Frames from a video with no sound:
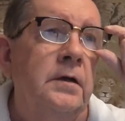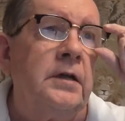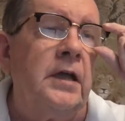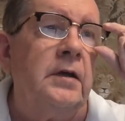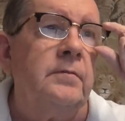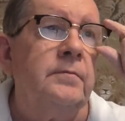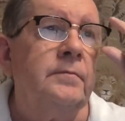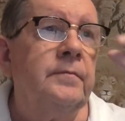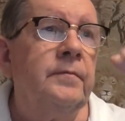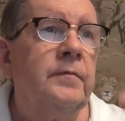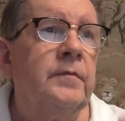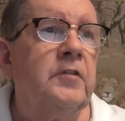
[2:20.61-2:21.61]
Okay,
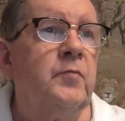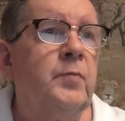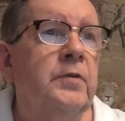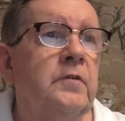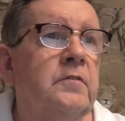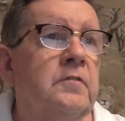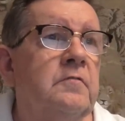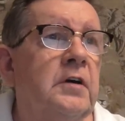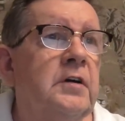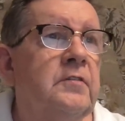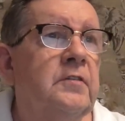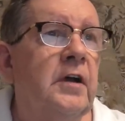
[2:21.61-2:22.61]
this person
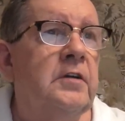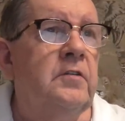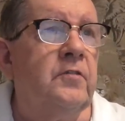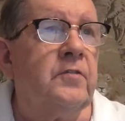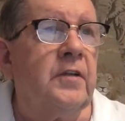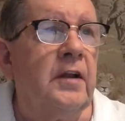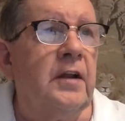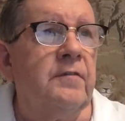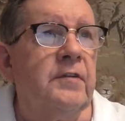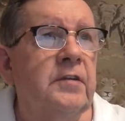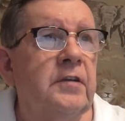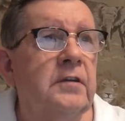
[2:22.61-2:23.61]
writes, I used to
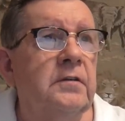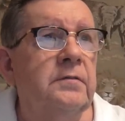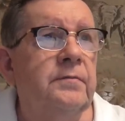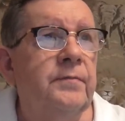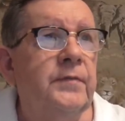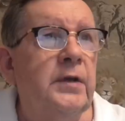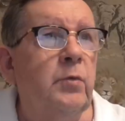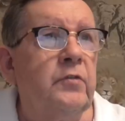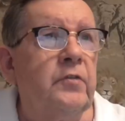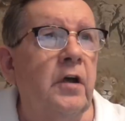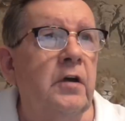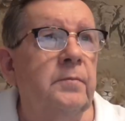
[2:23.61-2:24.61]
love it here. It
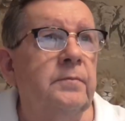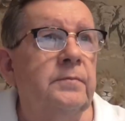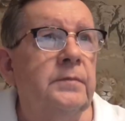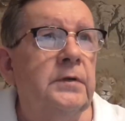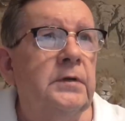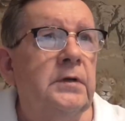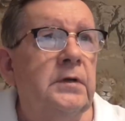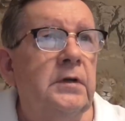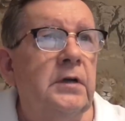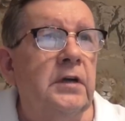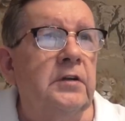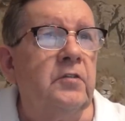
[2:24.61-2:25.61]
was home.
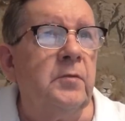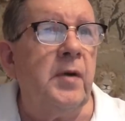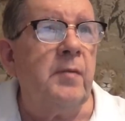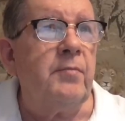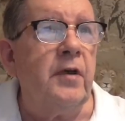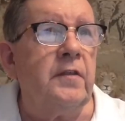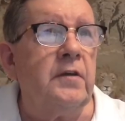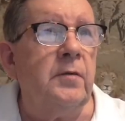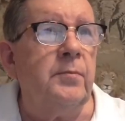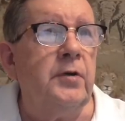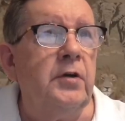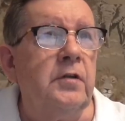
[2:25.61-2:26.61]
Until my brother
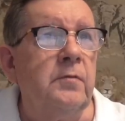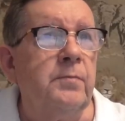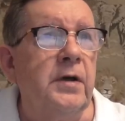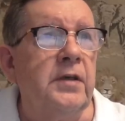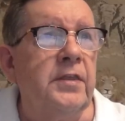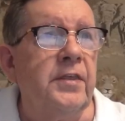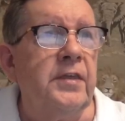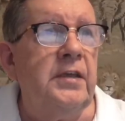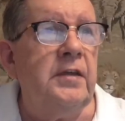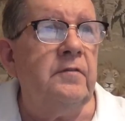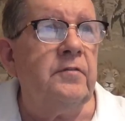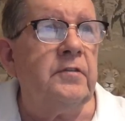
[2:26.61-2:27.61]
got murdered by
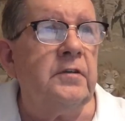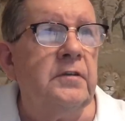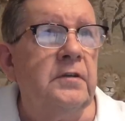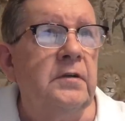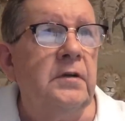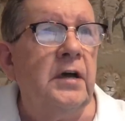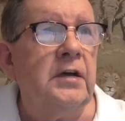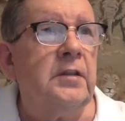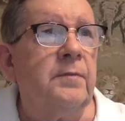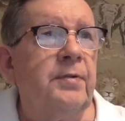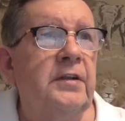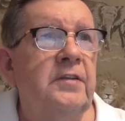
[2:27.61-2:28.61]
thieves, and
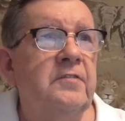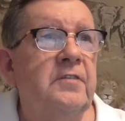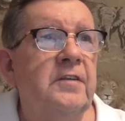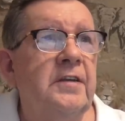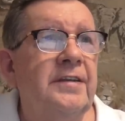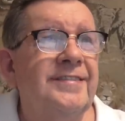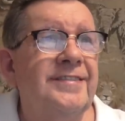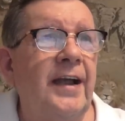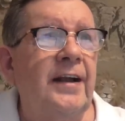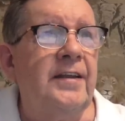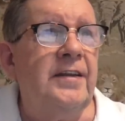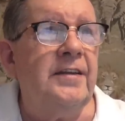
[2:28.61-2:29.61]
the police did
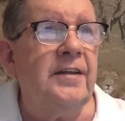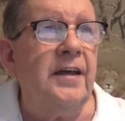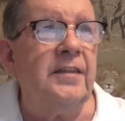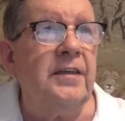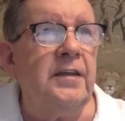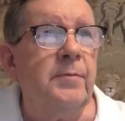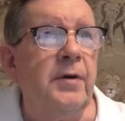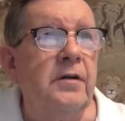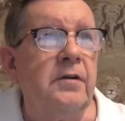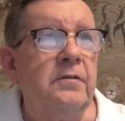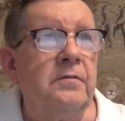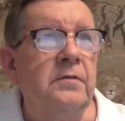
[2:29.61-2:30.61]
exactly nothing
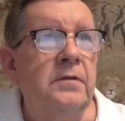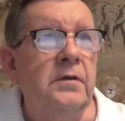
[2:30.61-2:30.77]
about it.